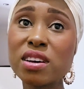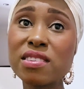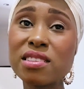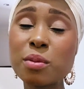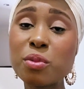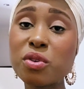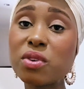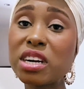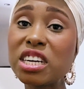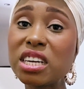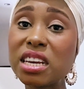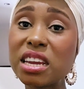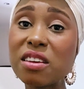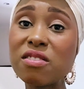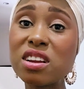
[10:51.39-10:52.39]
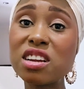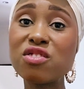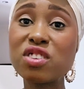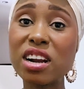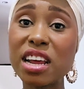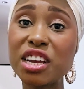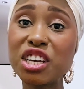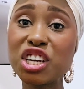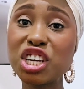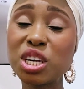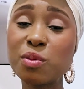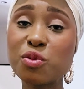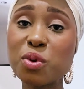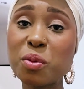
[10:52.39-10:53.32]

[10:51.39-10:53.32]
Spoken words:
separation even in relationships,